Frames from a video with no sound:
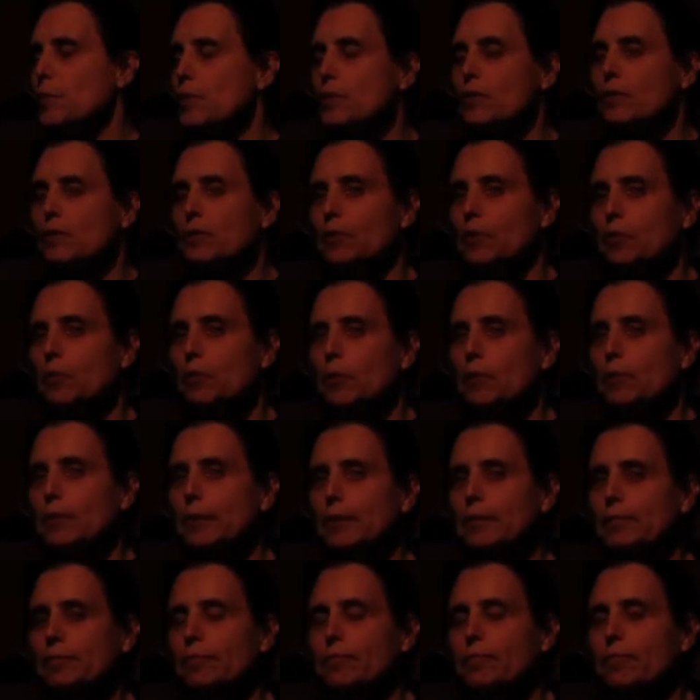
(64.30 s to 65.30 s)
beautiful
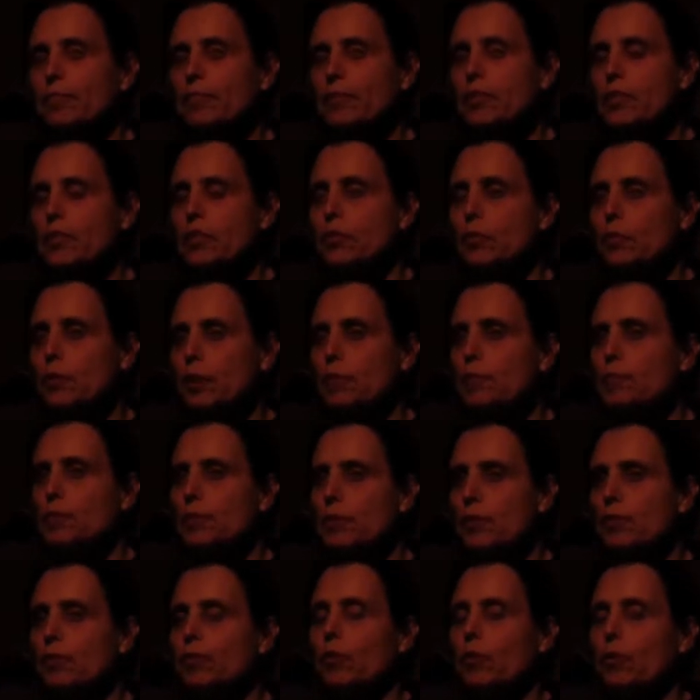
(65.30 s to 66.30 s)
woman. She was really
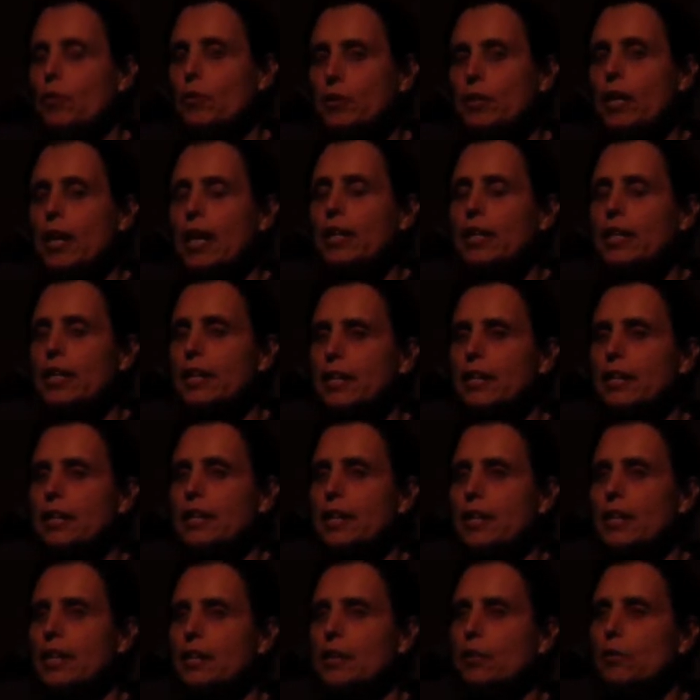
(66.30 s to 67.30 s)
beautiful, Oneida
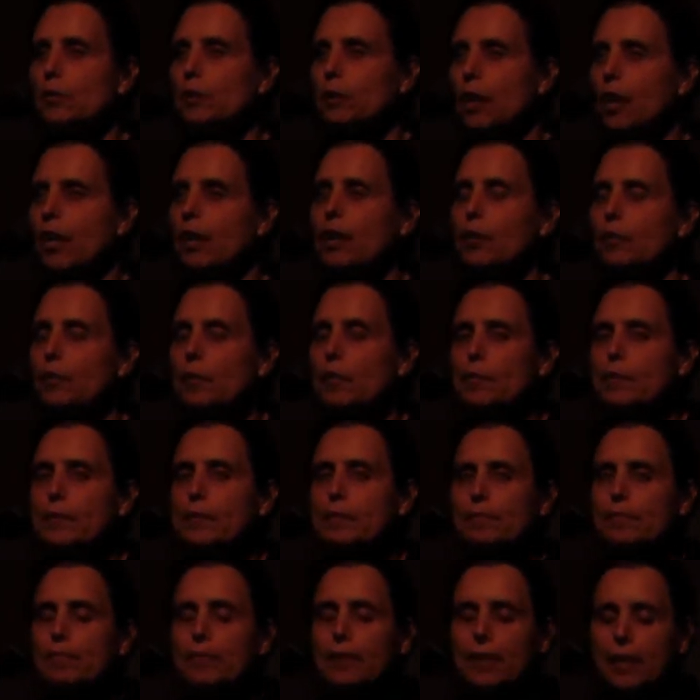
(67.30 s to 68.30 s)
and Oglala woman.
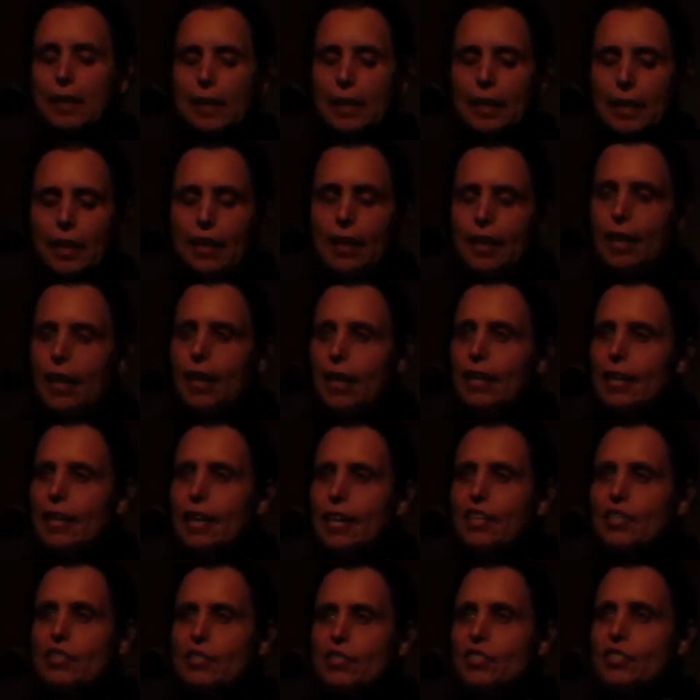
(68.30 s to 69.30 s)
And
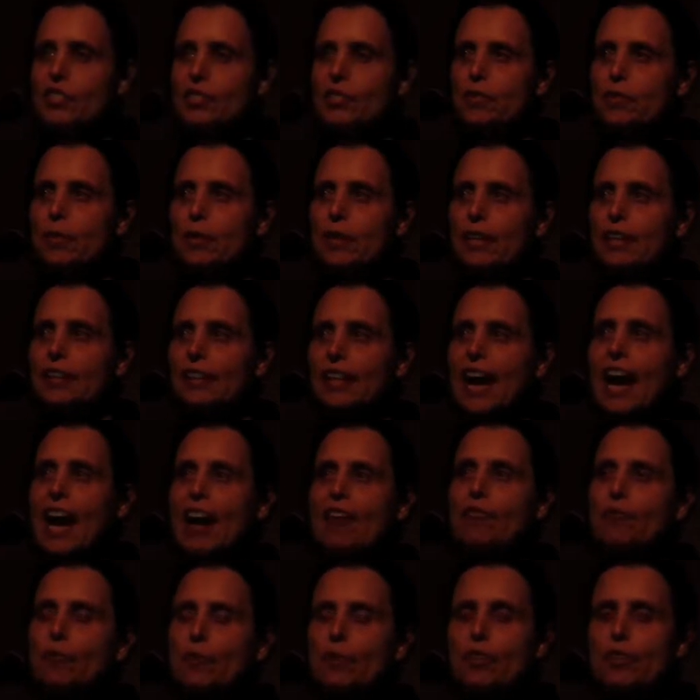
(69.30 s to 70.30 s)
I used to
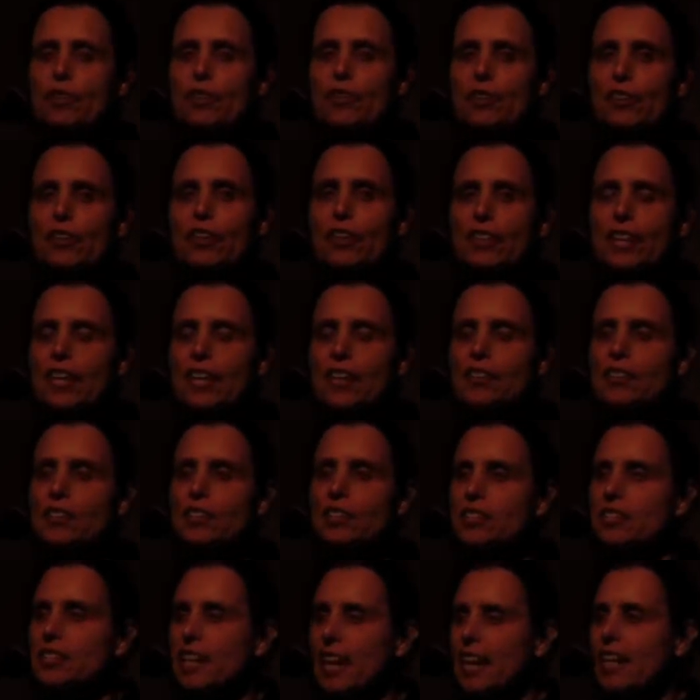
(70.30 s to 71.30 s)
laugh with her, and I used
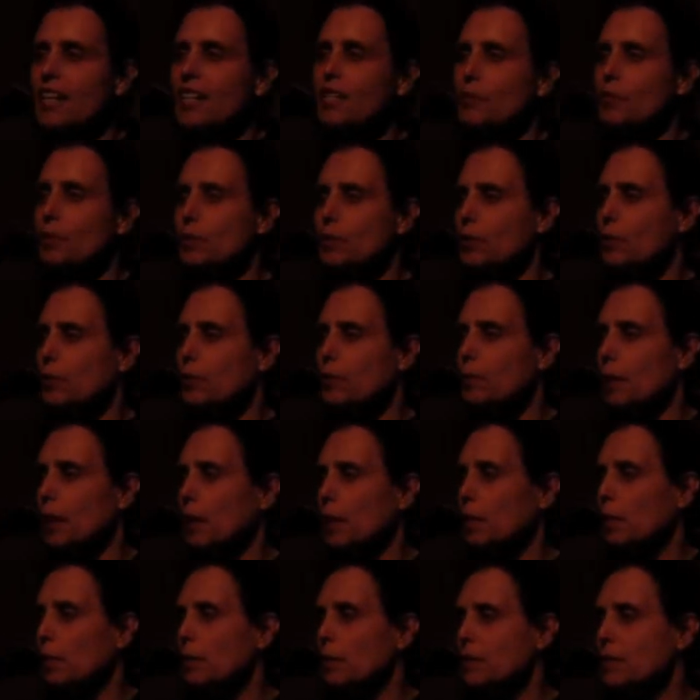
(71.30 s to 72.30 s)
to dance with her at
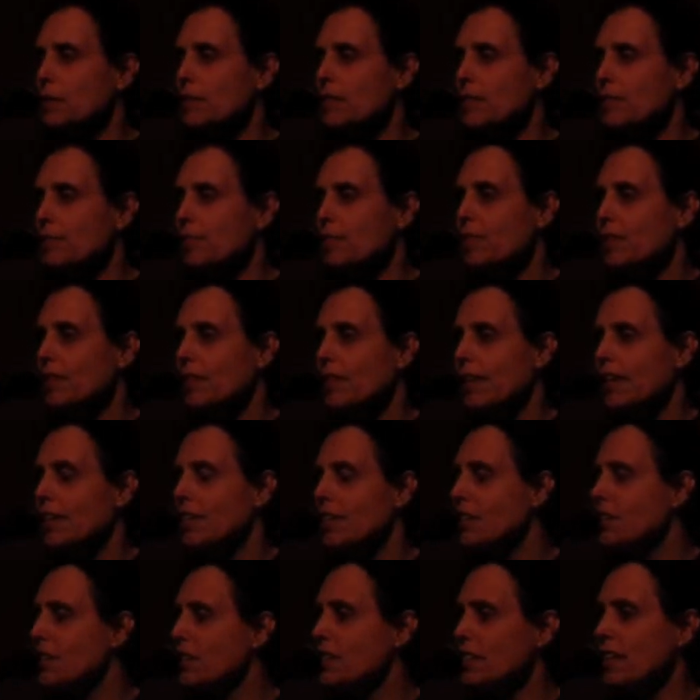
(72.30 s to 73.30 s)
powwows.
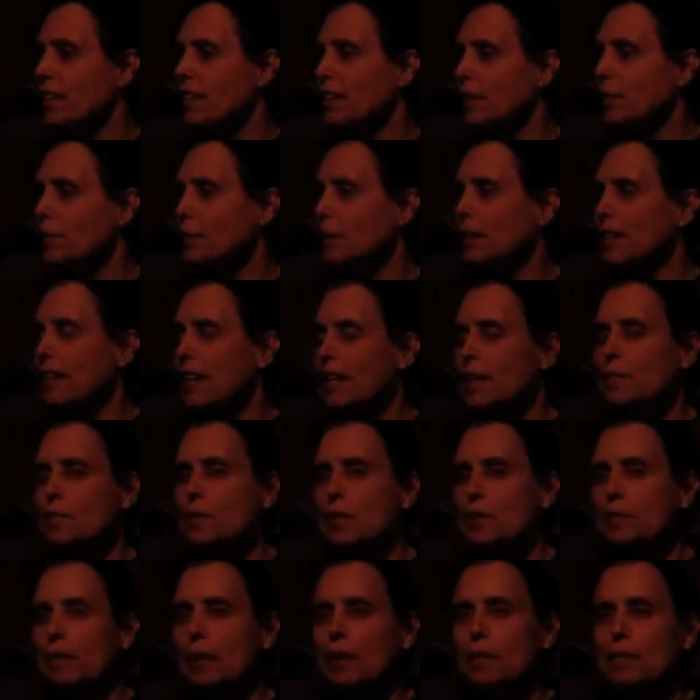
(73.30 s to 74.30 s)
And she was a little bit like
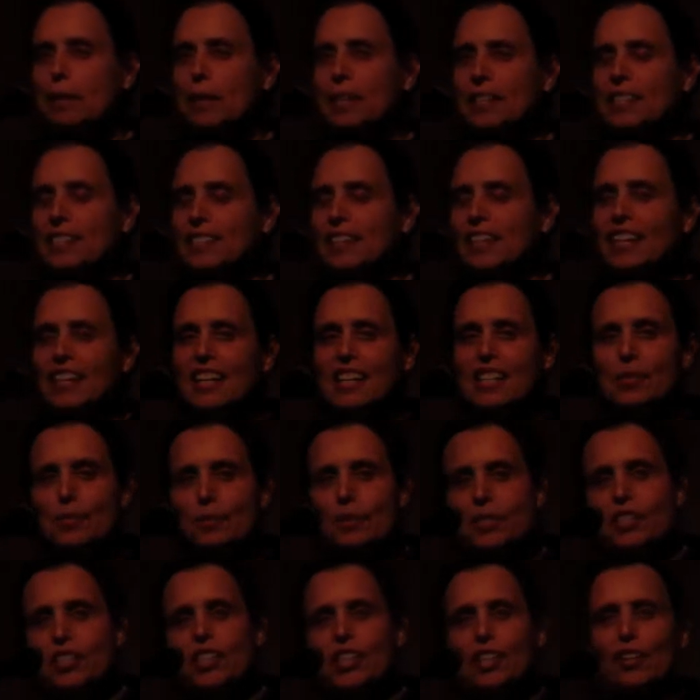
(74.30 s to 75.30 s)
me, about my size.
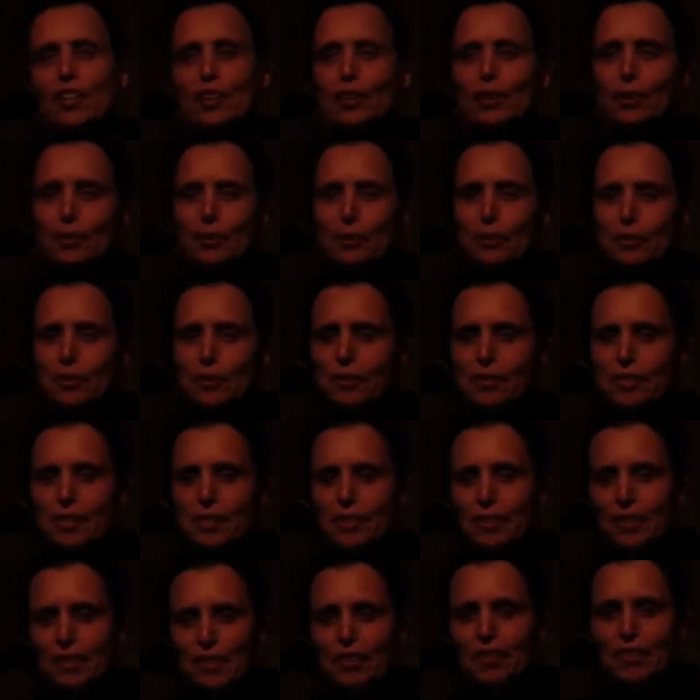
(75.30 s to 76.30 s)
We'd share clothes,
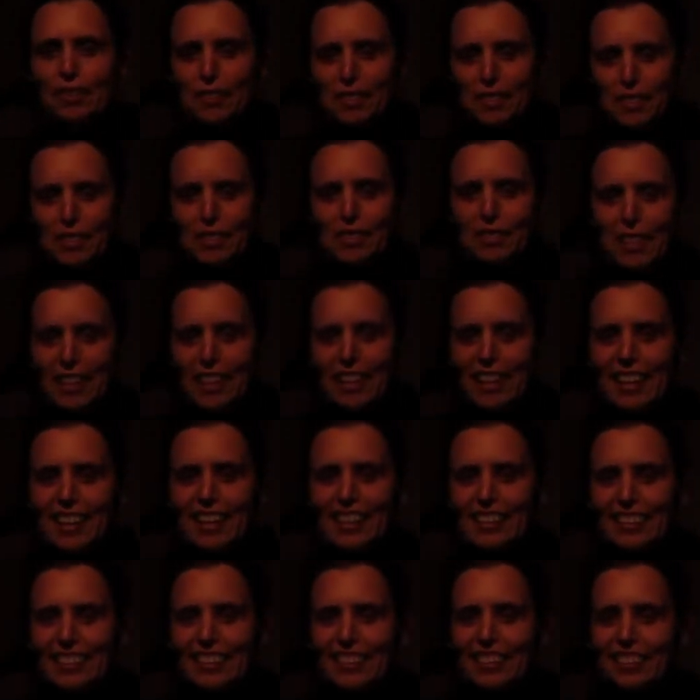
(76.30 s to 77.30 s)
how girls do
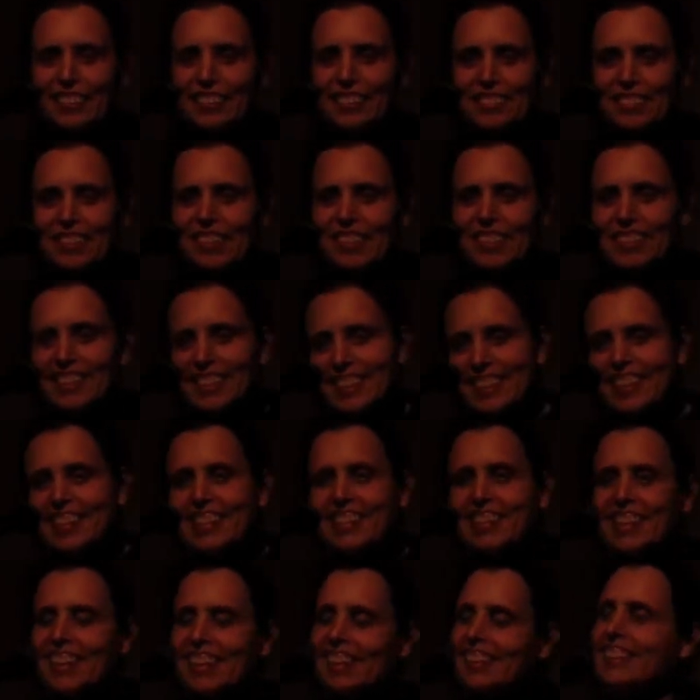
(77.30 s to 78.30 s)
that, and we
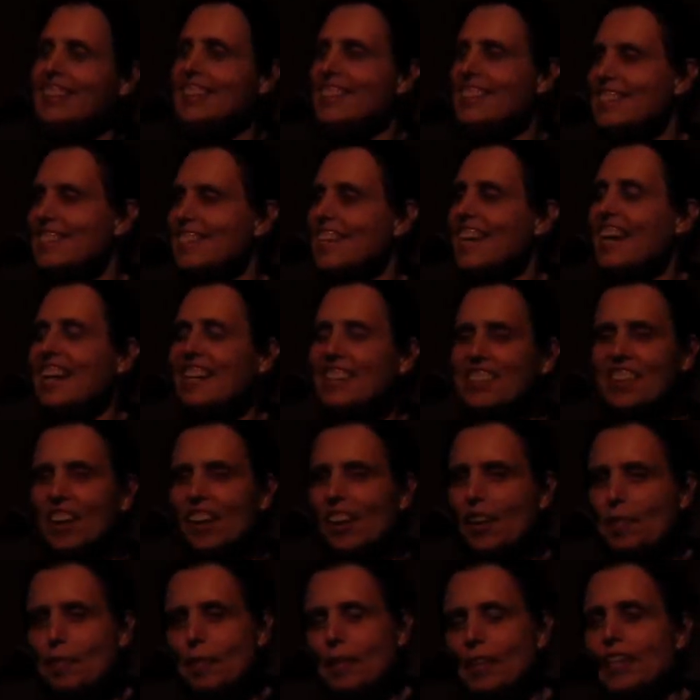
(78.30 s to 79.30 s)
talk this, that,
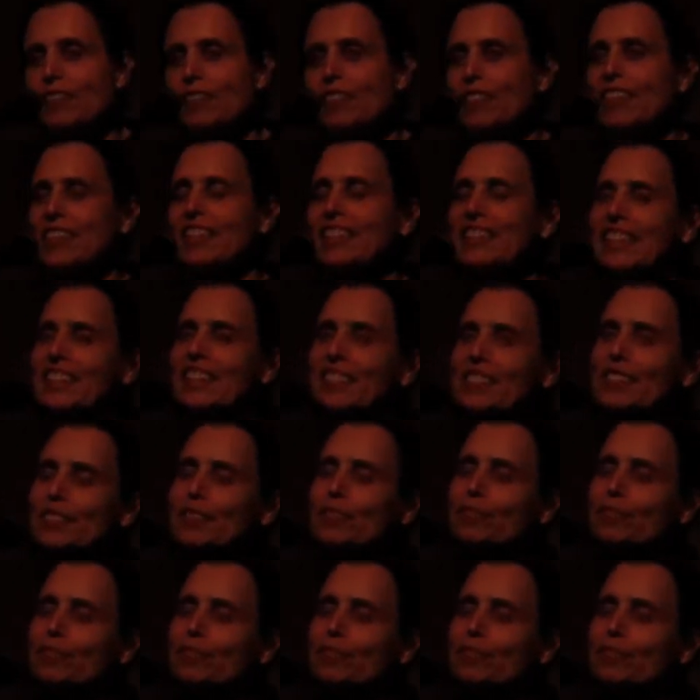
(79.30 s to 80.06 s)
talk about everything,